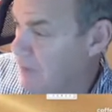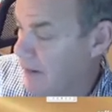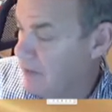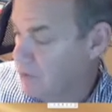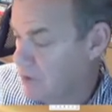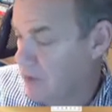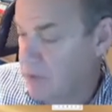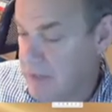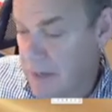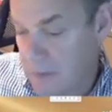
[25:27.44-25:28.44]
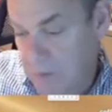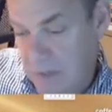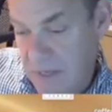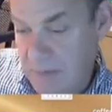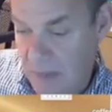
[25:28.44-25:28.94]
out, and you go, okay, I'm going
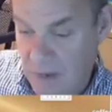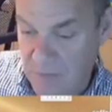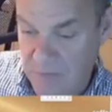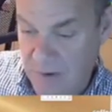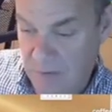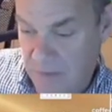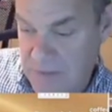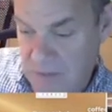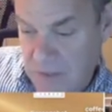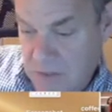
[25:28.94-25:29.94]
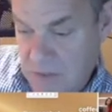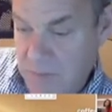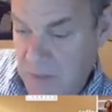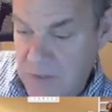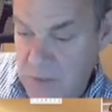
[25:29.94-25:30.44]
to keep that over there on that side because I
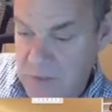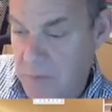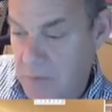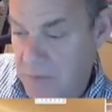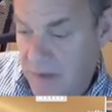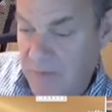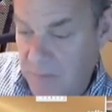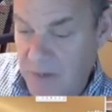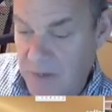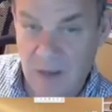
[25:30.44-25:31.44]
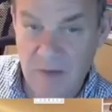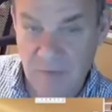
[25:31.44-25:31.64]
might do something with that for my life.